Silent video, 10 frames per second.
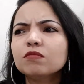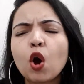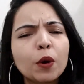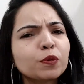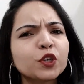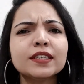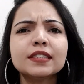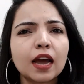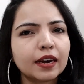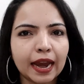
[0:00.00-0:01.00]
Options
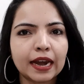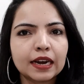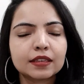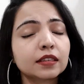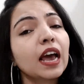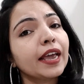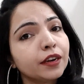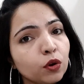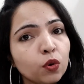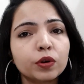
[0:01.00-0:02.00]
are endless. I
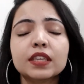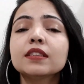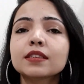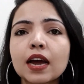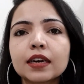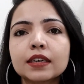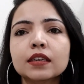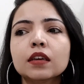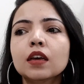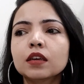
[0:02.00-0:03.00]
know in
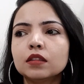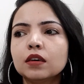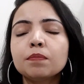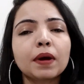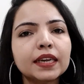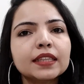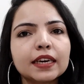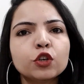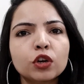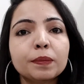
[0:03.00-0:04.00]
starting, the money
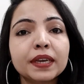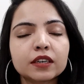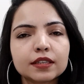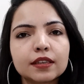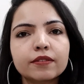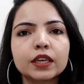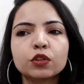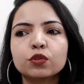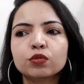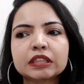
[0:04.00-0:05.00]
that you'll be receiving
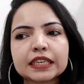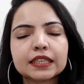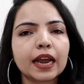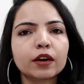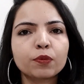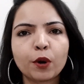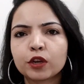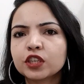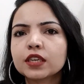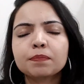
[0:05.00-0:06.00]
through these kind of
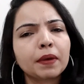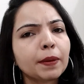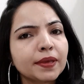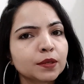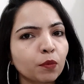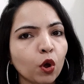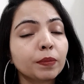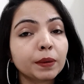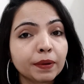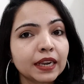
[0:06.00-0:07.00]
projects may be small,
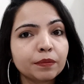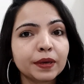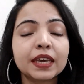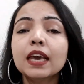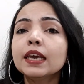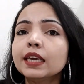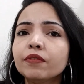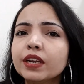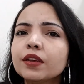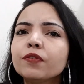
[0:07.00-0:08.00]
but believe me,
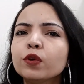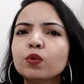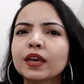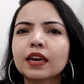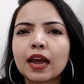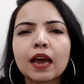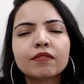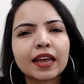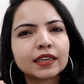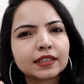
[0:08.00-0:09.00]
even if you can have
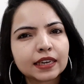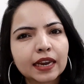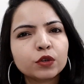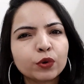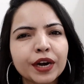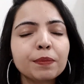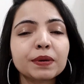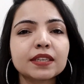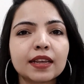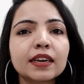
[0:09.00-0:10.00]
like
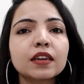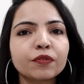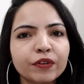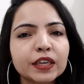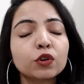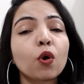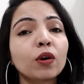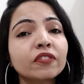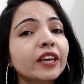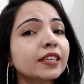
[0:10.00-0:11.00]
10-20% effect
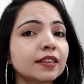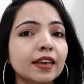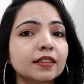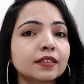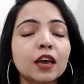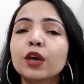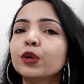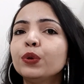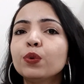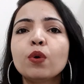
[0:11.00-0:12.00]
on their sales,
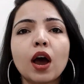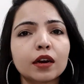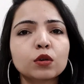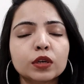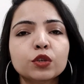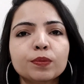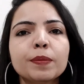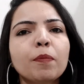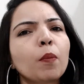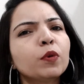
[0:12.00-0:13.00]
you are going to be
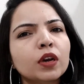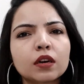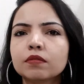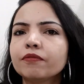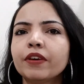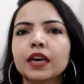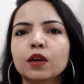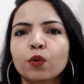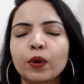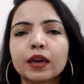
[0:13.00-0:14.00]
popular very
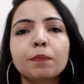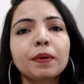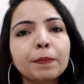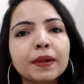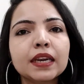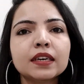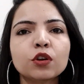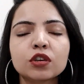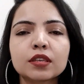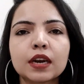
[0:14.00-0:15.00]
quick. People in
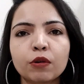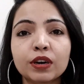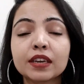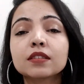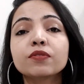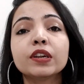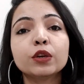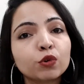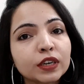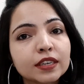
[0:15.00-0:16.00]
your surroundings will
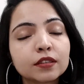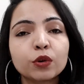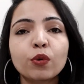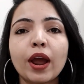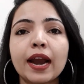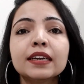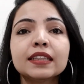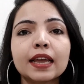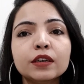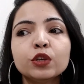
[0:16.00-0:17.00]
notice you, and
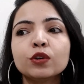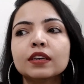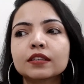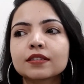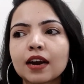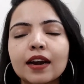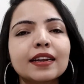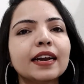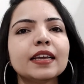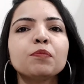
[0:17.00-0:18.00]
then you'll start
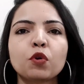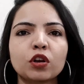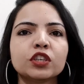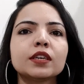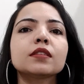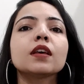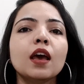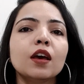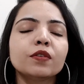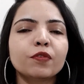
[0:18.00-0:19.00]
getting projects
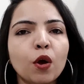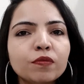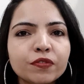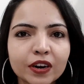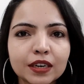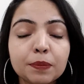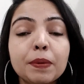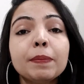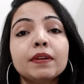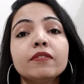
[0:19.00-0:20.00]
from front.
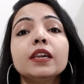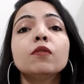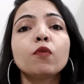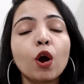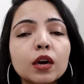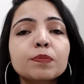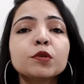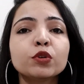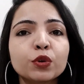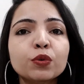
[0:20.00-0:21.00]
People will walk up
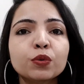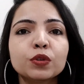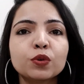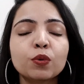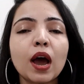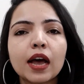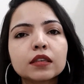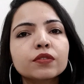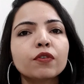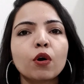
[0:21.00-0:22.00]
to you to
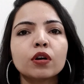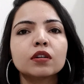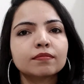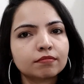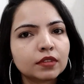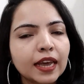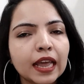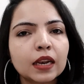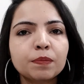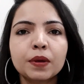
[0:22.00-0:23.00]
ask for the
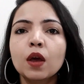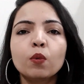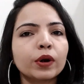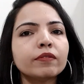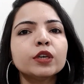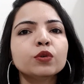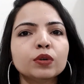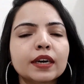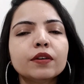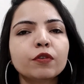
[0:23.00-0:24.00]
help, whatever you
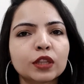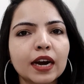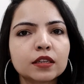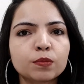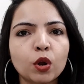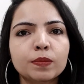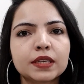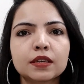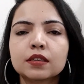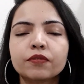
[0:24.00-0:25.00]
did for that small
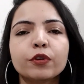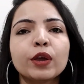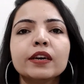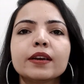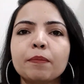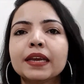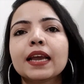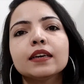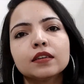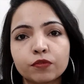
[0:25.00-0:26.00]
business, if you can
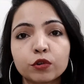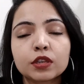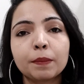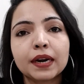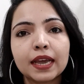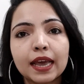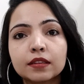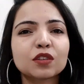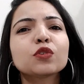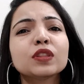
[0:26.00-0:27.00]
replicate it for somebody
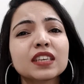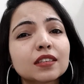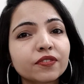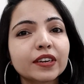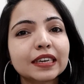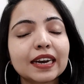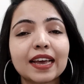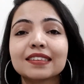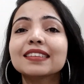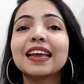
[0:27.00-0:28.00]
else. So this field
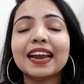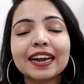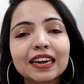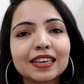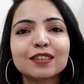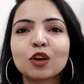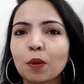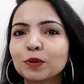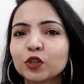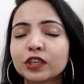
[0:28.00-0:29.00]
has endless
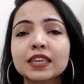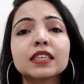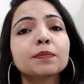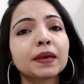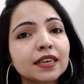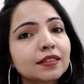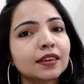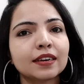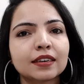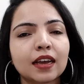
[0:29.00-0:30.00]
opportunities, because
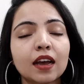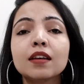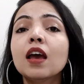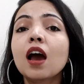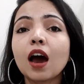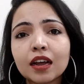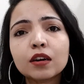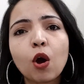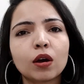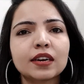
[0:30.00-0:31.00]
in India,
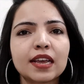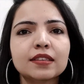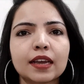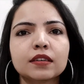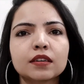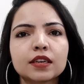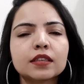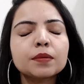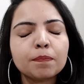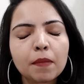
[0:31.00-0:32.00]
unorganized sector
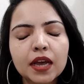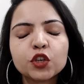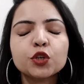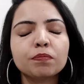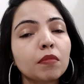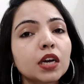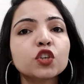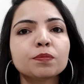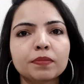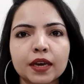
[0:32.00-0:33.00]
is much,
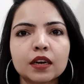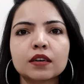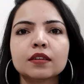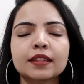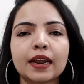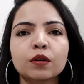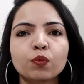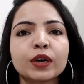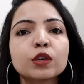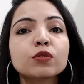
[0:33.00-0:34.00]
much bigger than
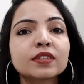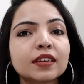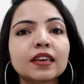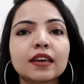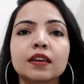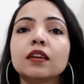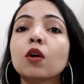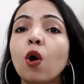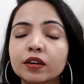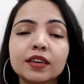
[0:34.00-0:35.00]
what you see in
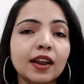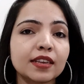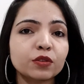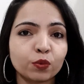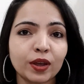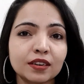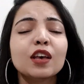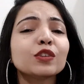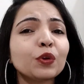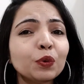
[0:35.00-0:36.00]
organized one.
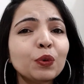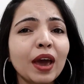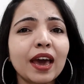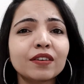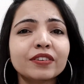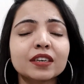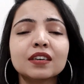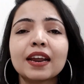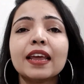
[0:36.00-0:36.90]
So you have here